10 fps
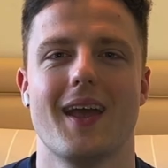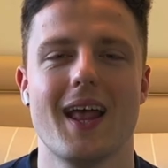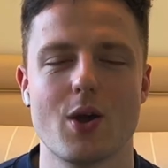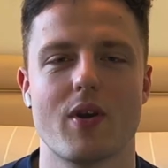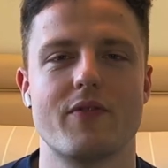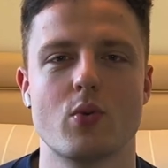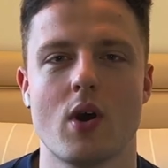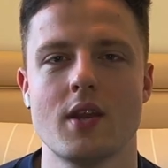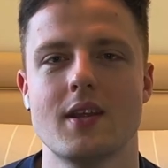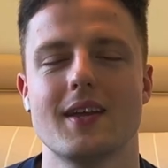Hello
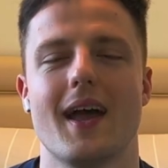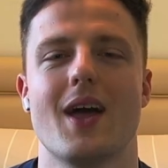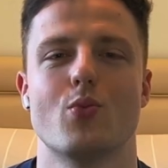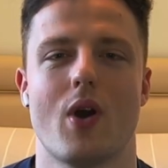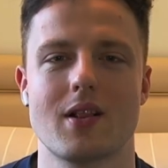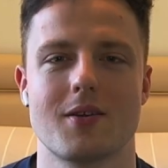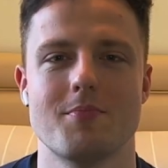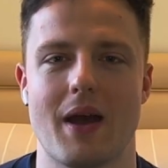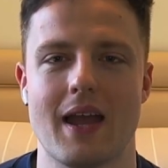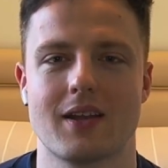everyone, and welcome
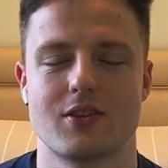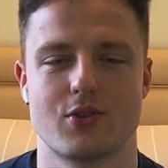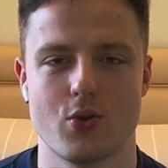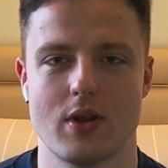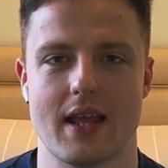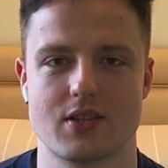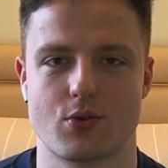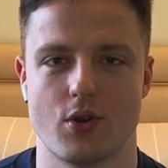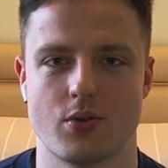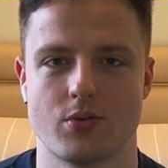back to Let's
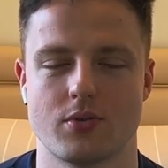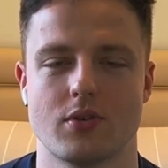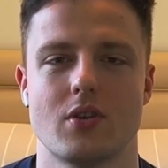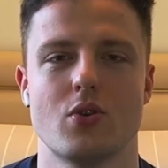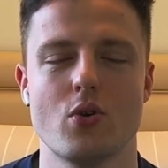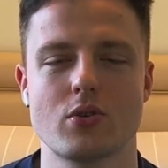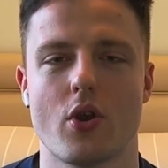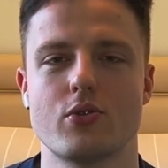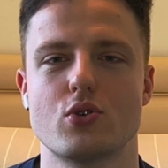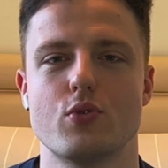Grow, your
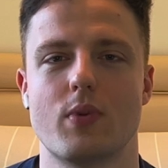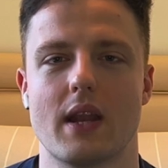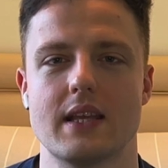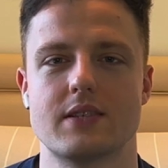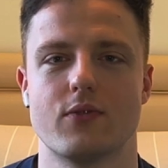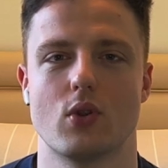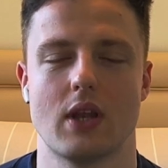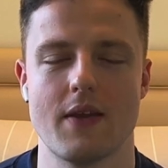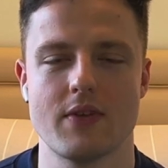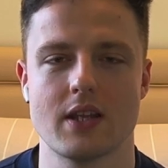go-to place for
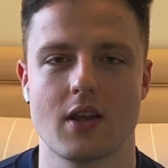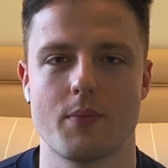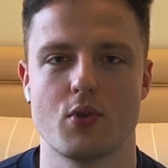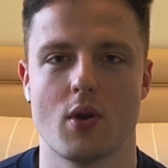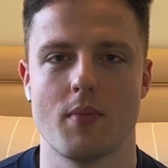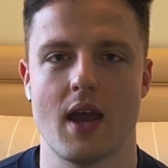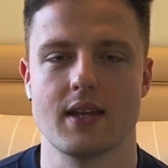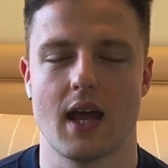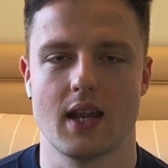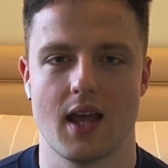leveling up your
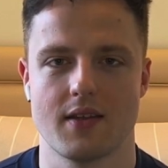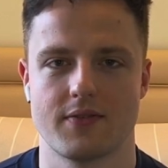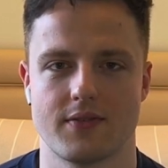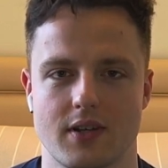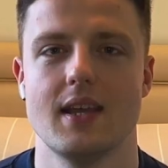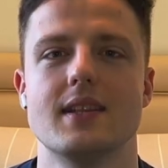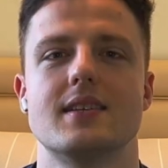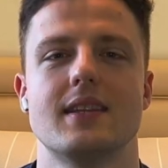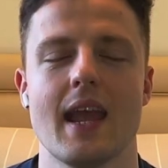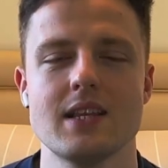mind and life. In
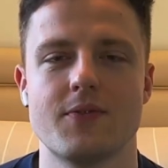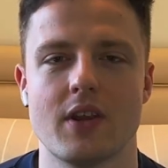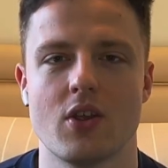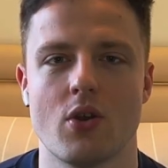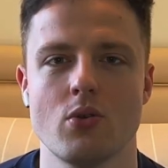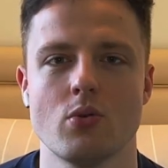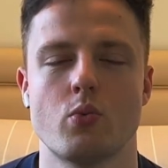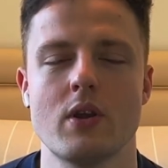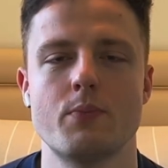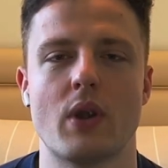today's video,
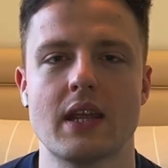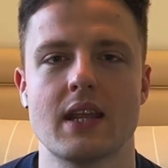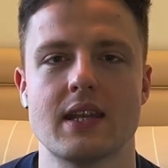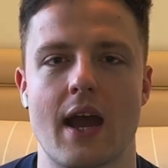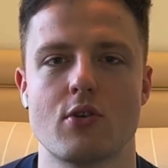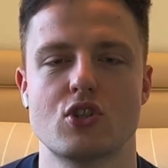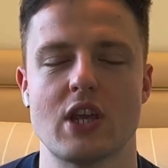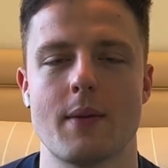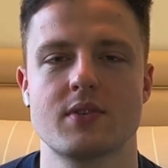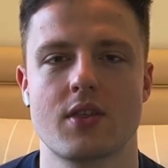we're breaking down
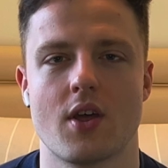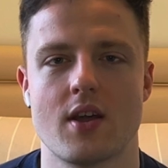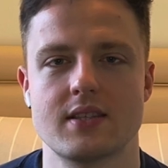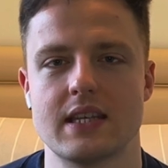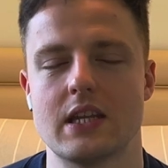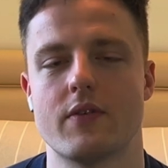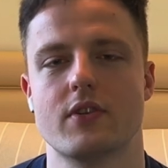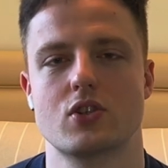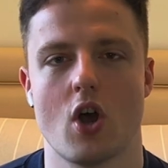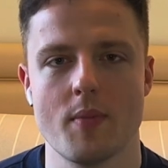chapter 13 of
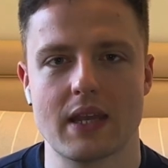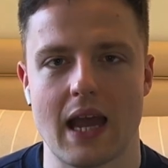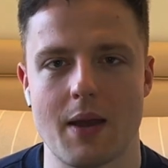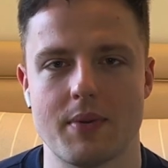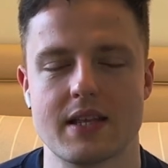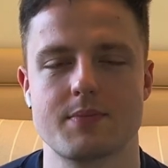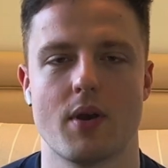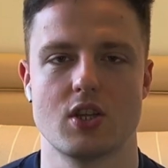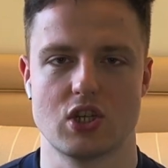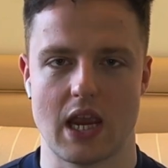Atomic Habits
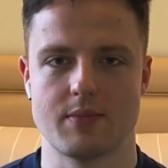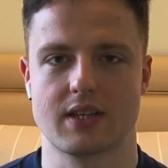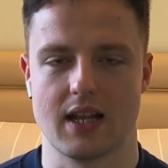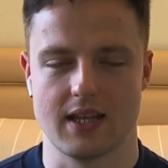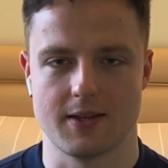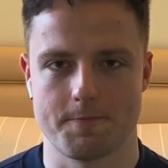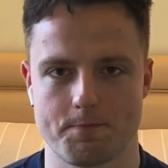by James Clear.